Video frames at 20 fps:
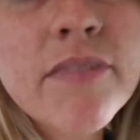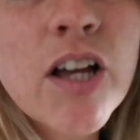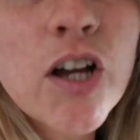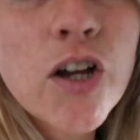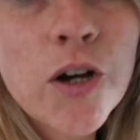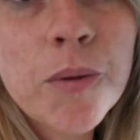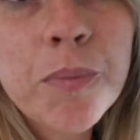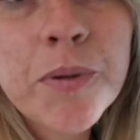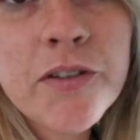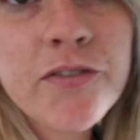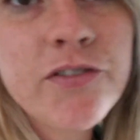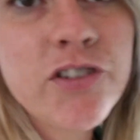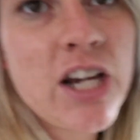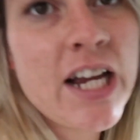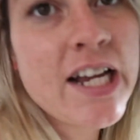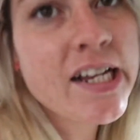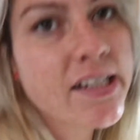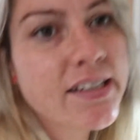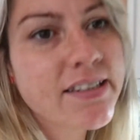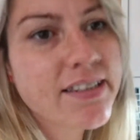a couple of
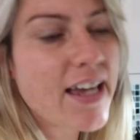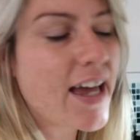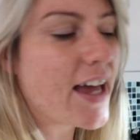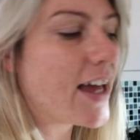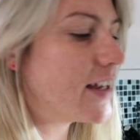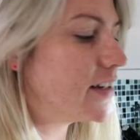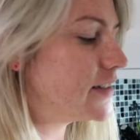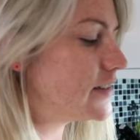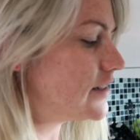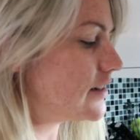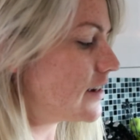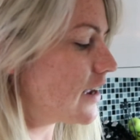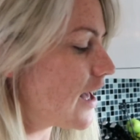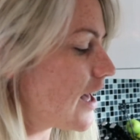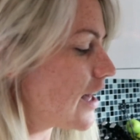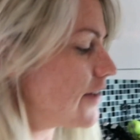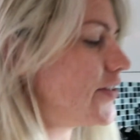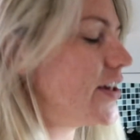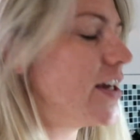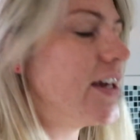drinks and
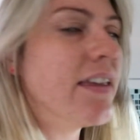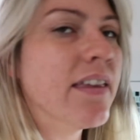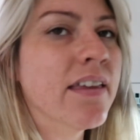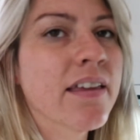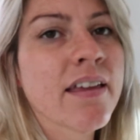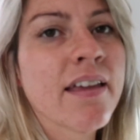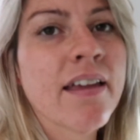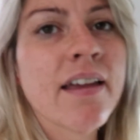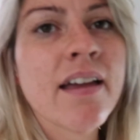having